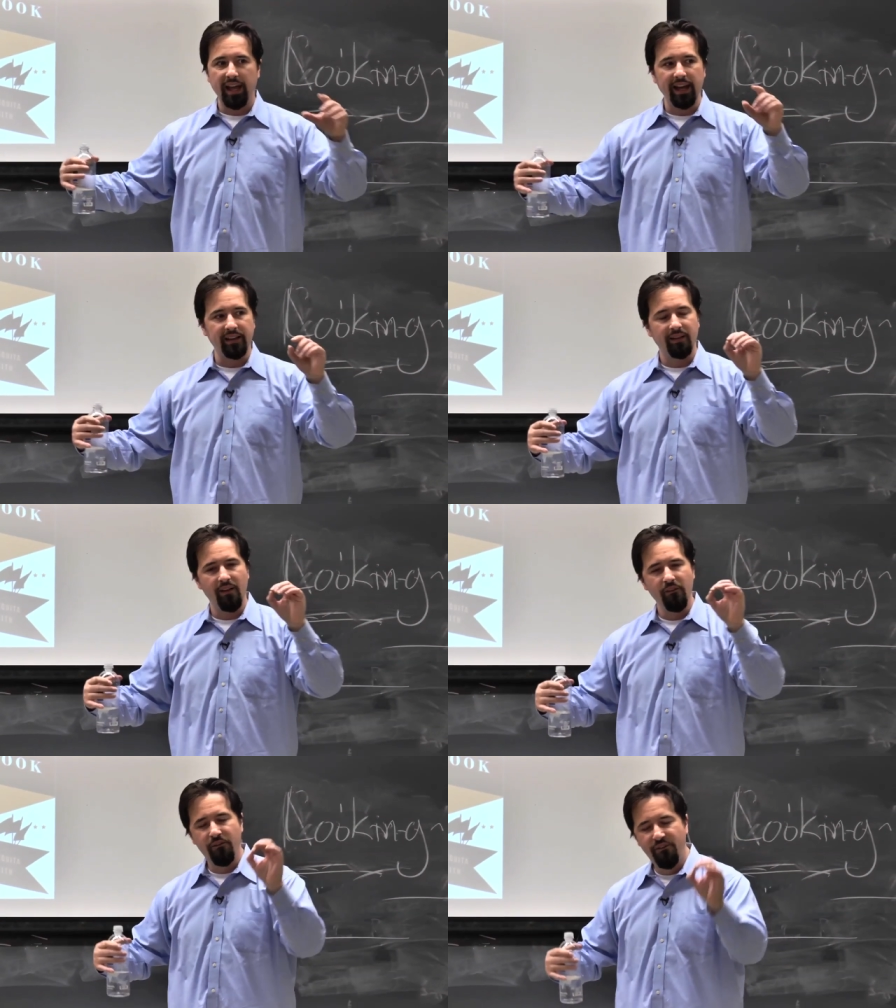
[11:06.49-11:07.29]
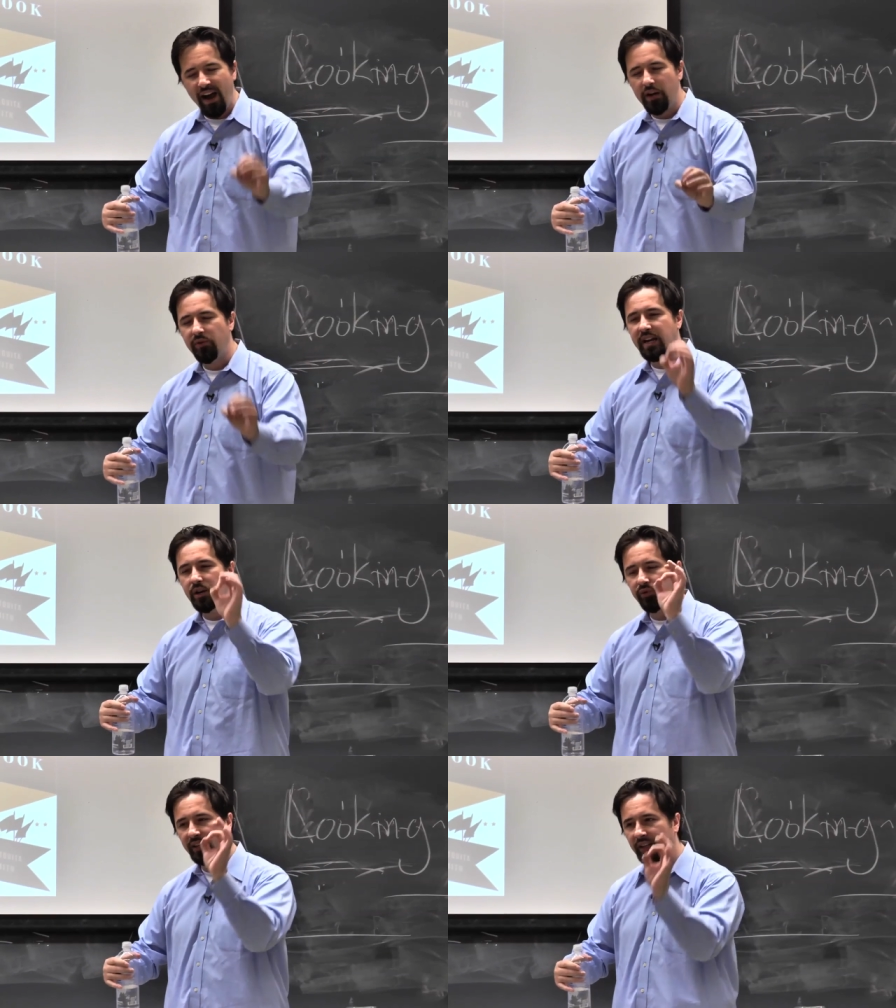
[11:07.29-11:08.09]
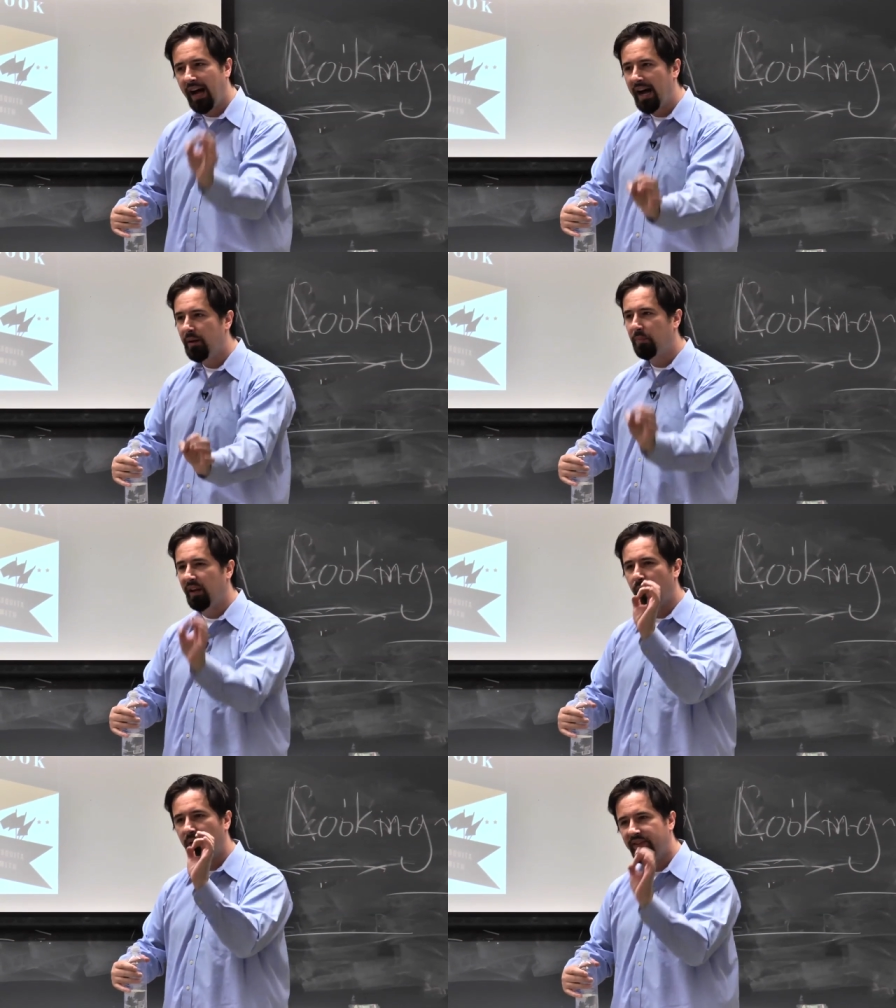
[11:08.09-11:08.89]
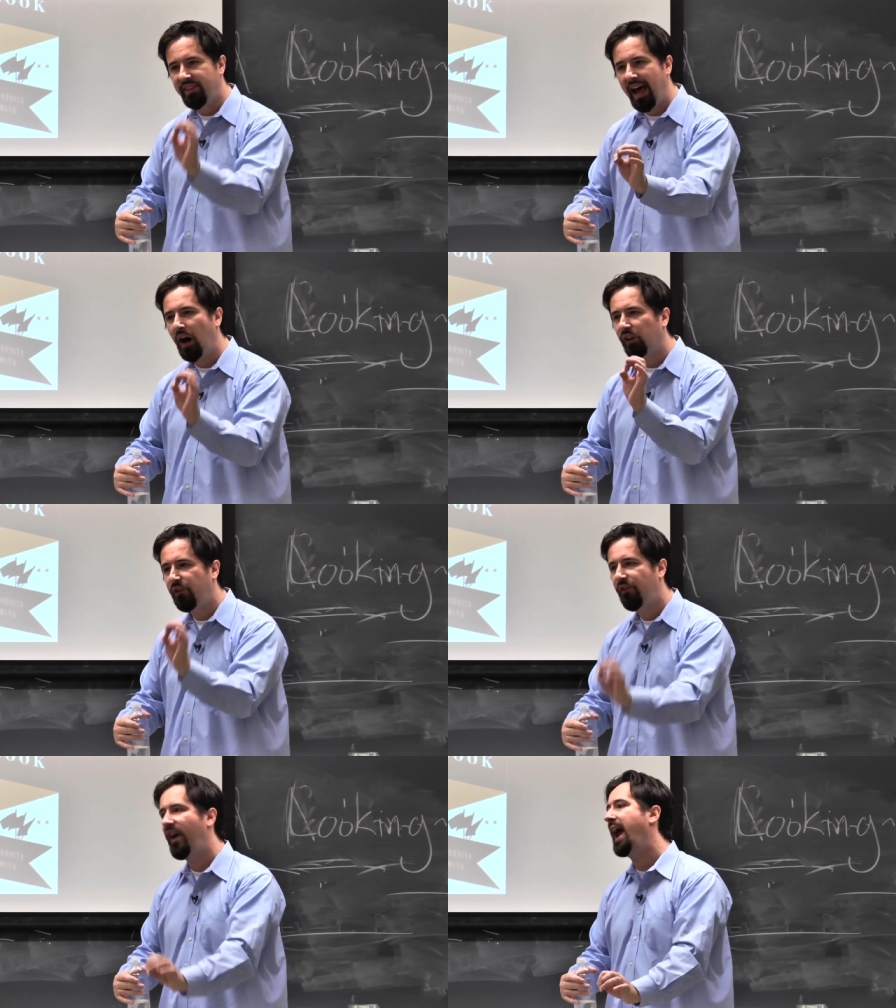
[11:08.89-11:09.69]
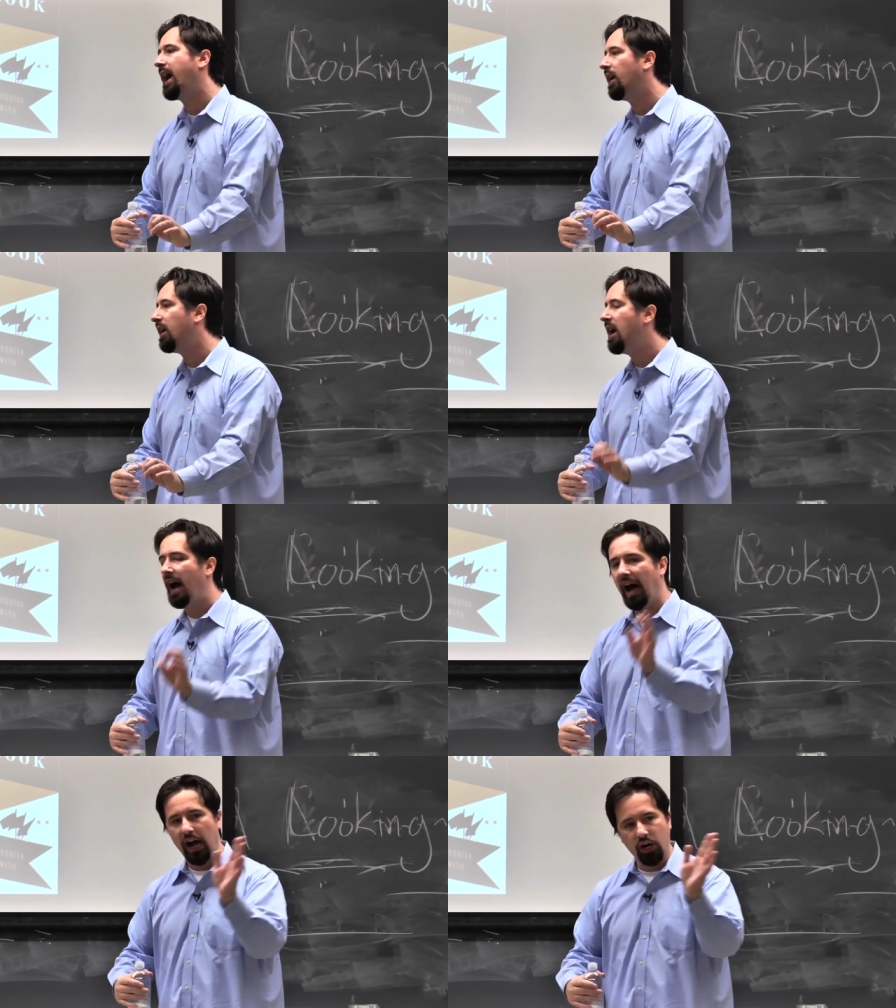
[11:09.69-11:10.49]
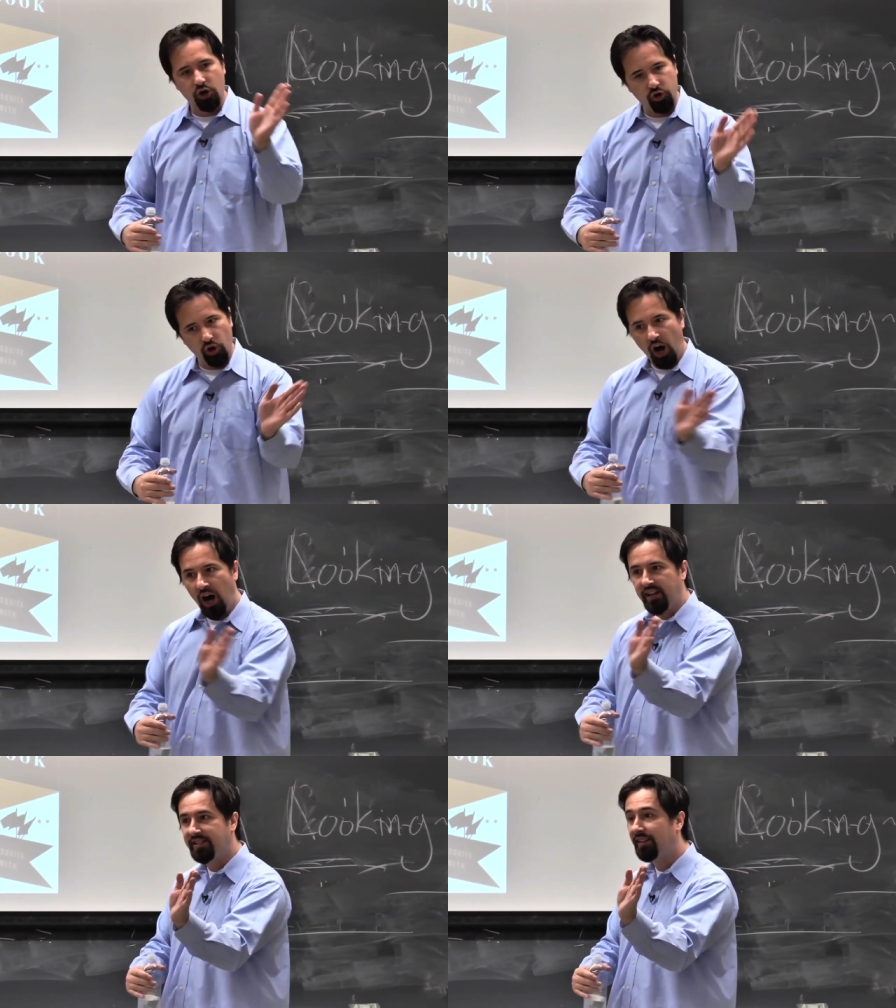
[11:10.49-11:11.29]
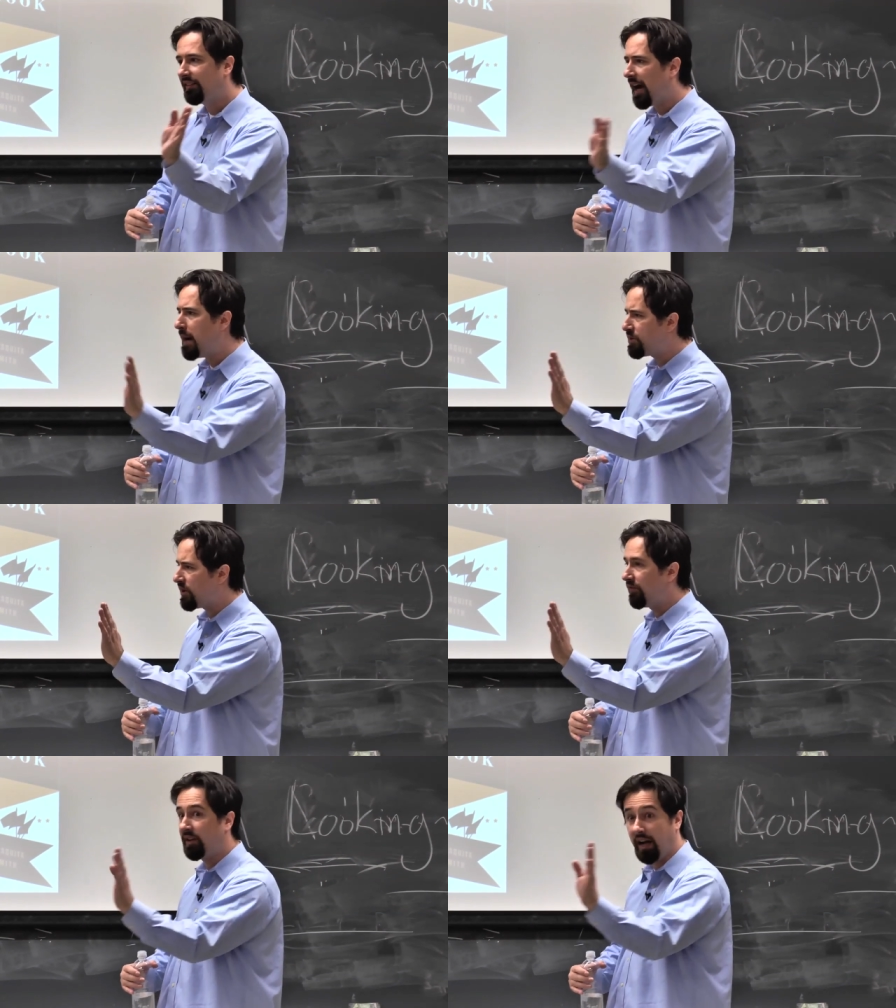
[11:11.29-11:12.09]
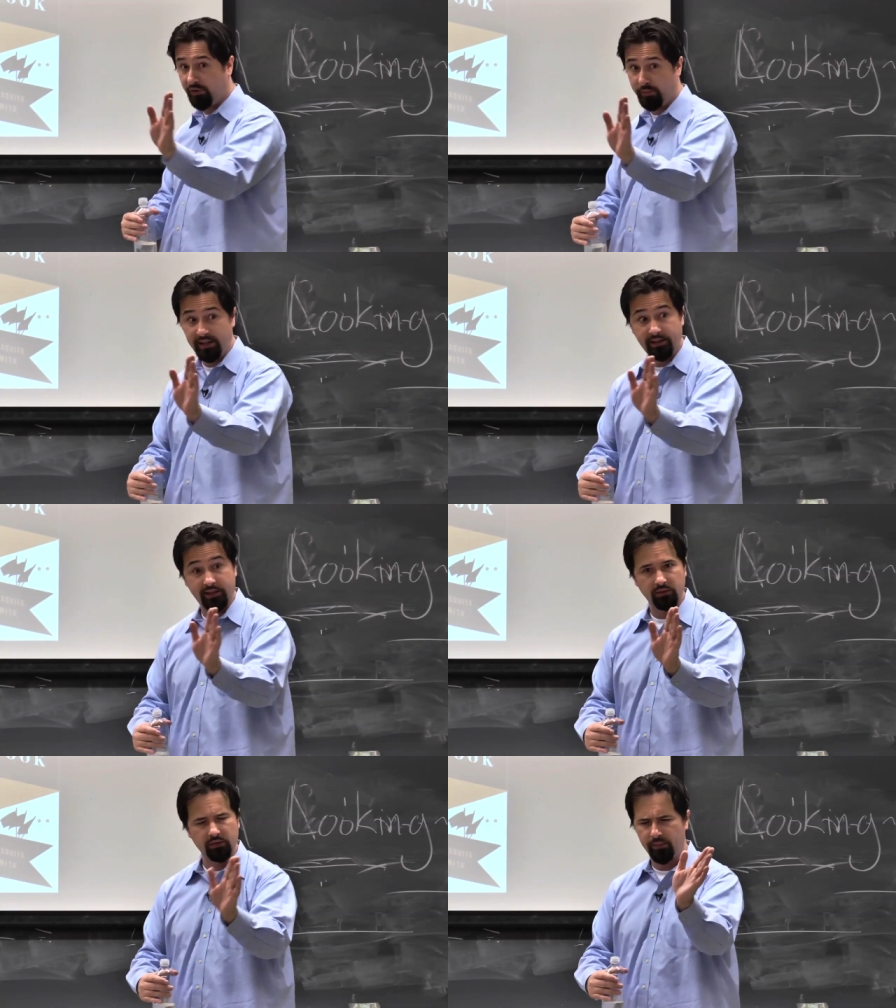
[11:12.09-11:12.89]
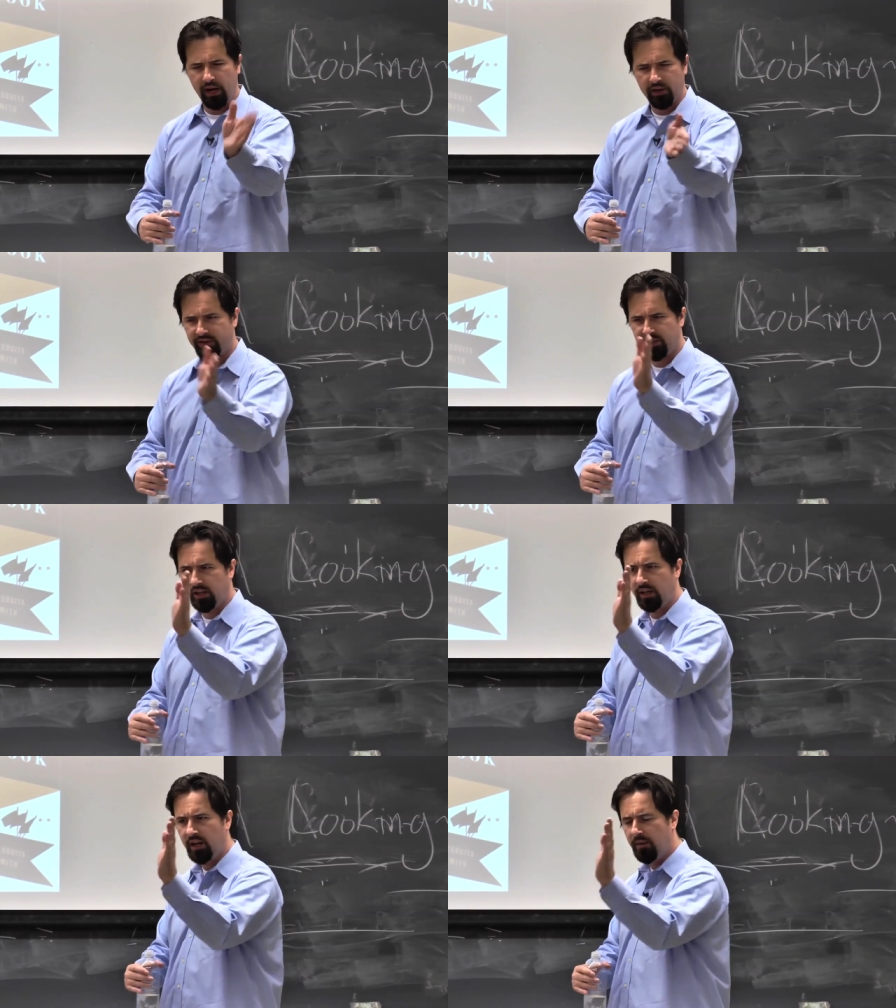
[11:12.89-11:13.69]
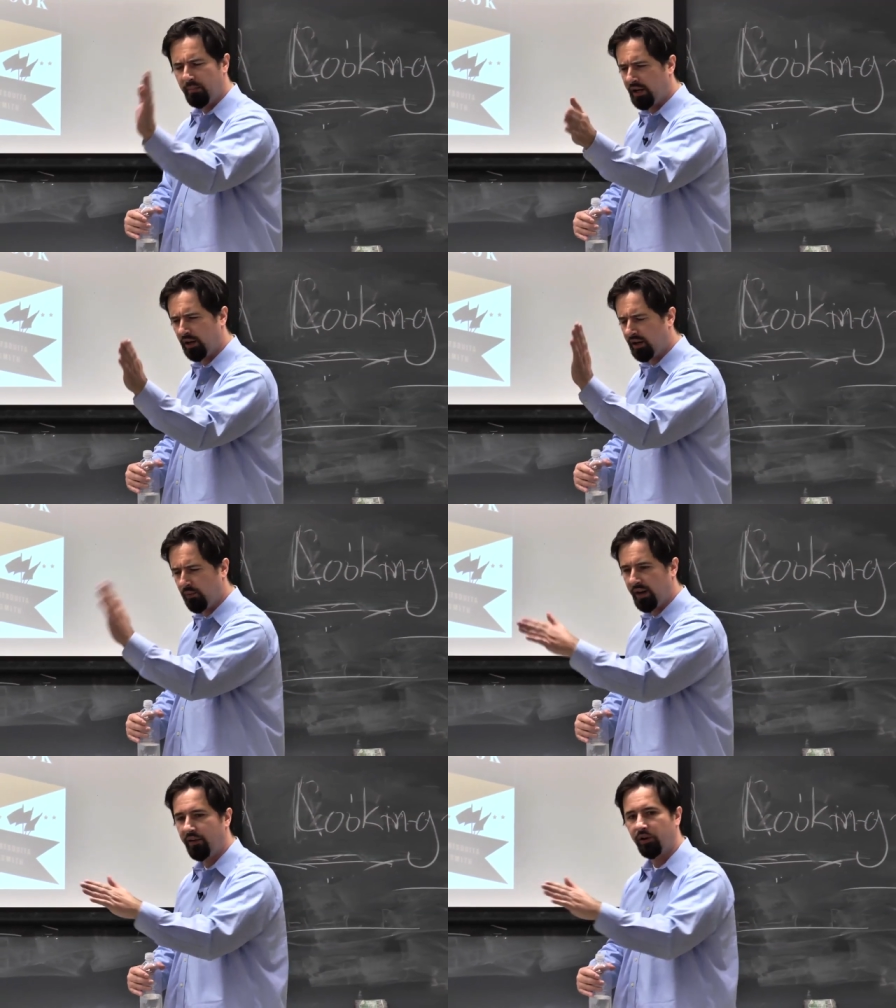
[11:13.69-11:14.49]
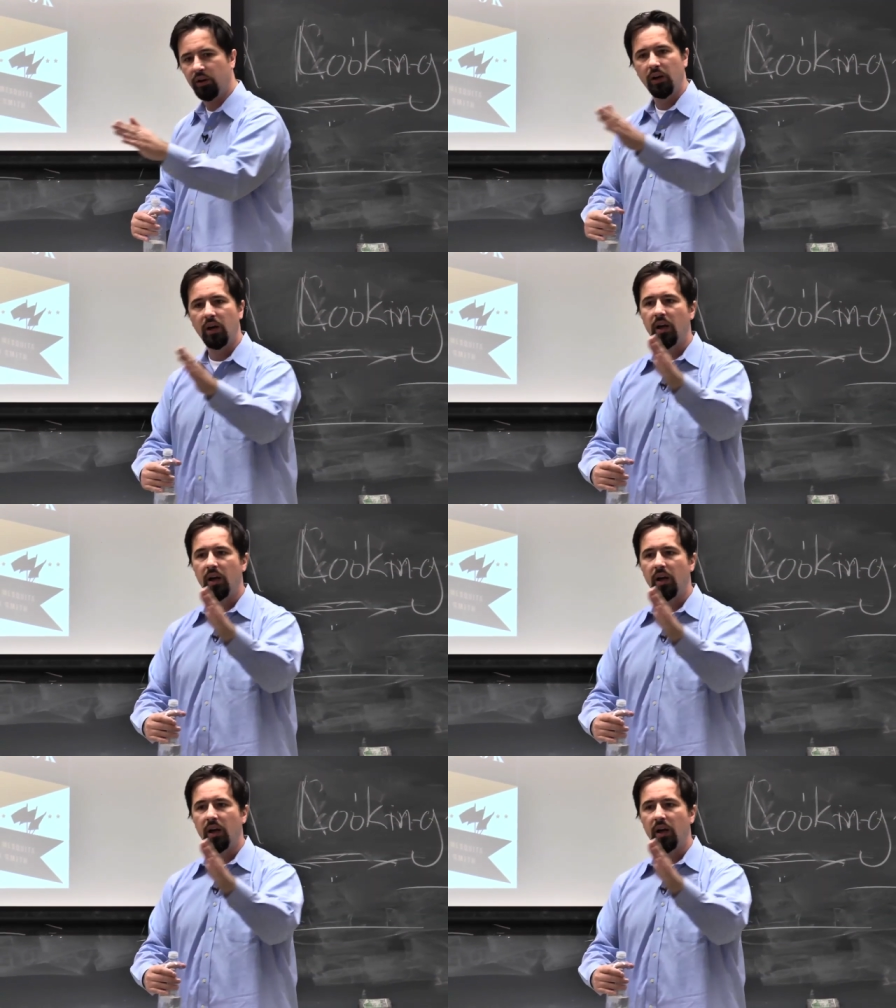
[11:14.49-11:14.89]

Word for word: it very reliably, without fail, across types of governments, democracy, monarchy, whatever,